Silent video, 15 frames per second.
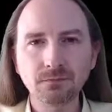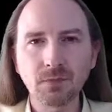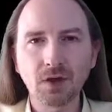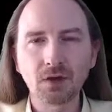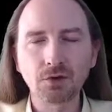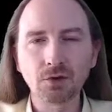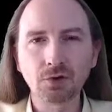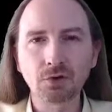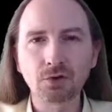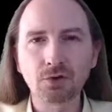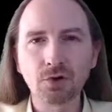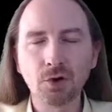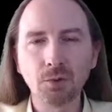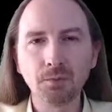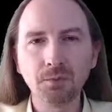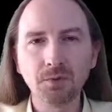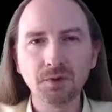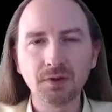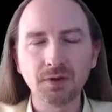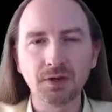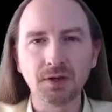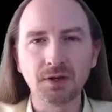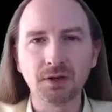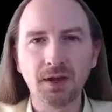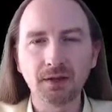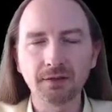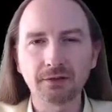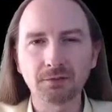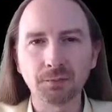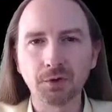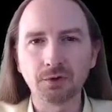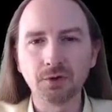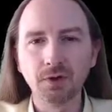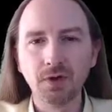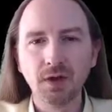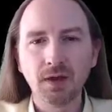Google Chrome in headless mode